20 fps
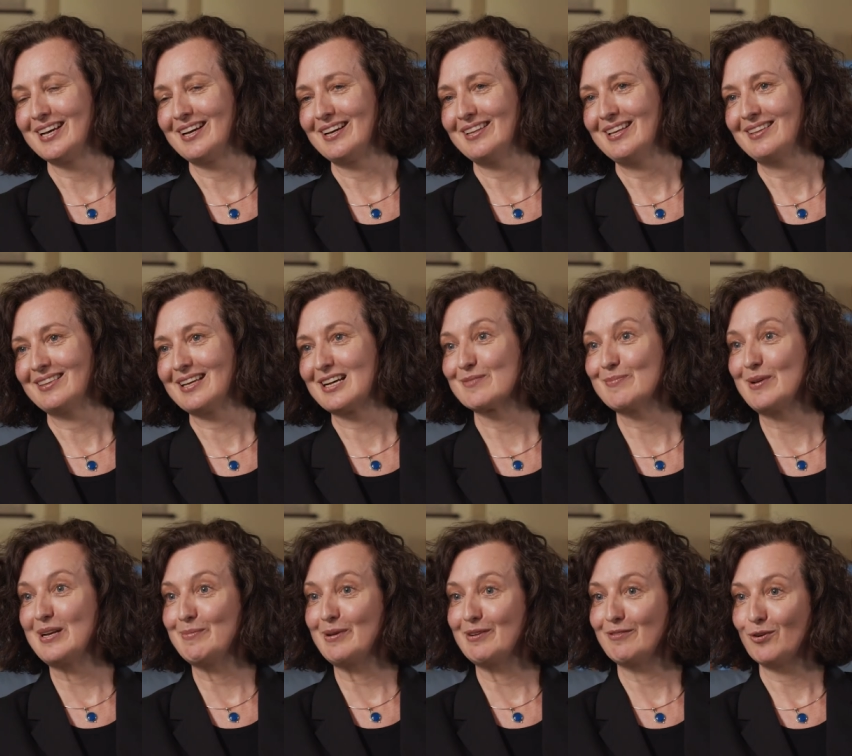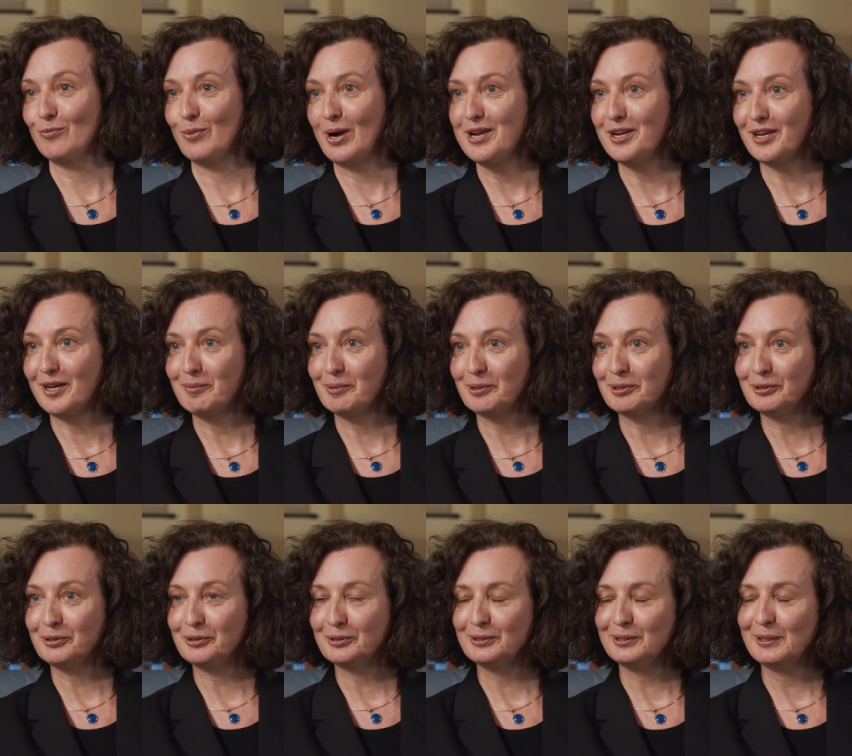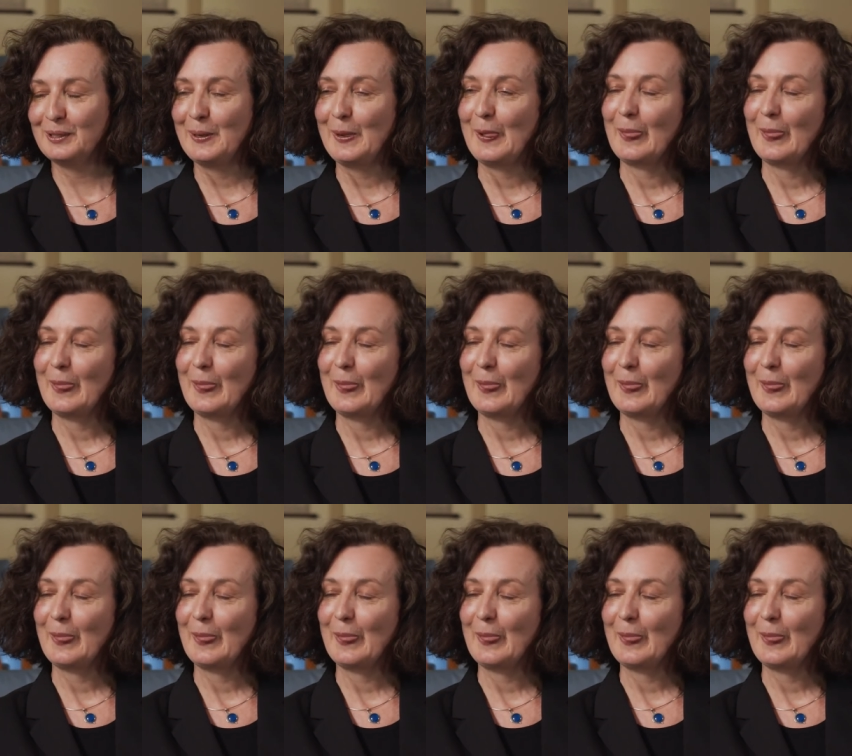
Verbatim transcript: And I think that's been a bit of a wake-up call.